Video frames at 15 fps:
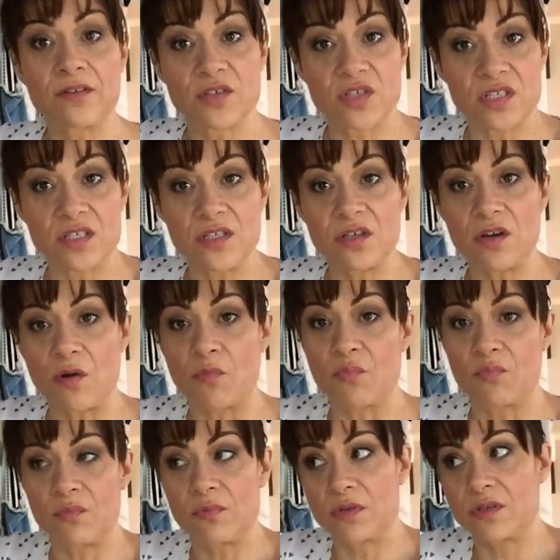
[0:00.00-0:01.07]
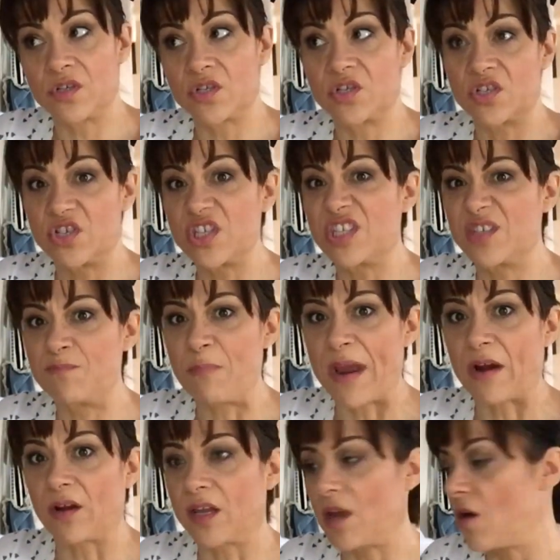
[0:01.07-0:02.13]
Just, you know, just
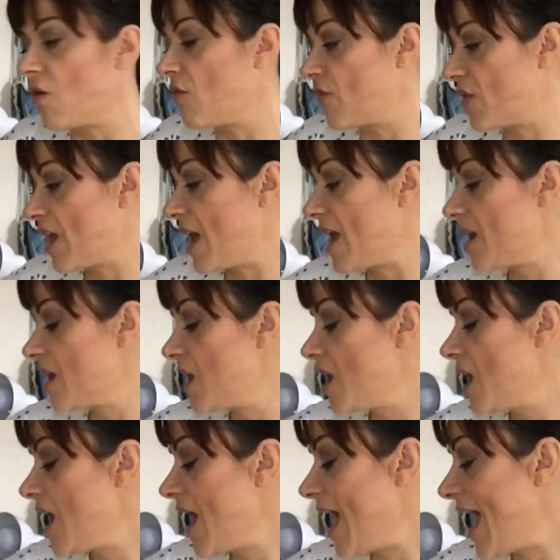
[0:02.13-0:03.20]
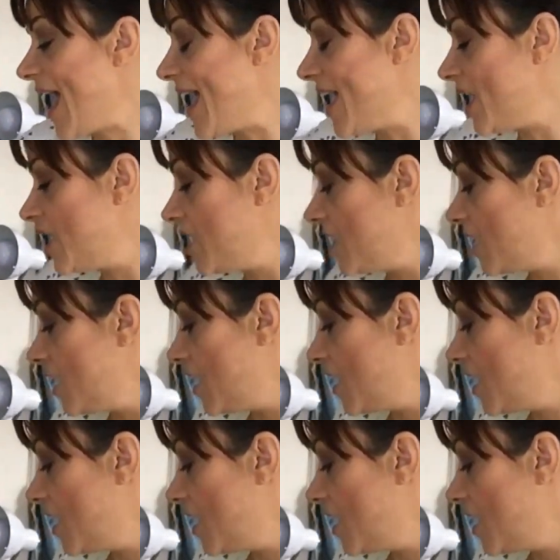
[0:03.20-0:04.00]
barely over that. And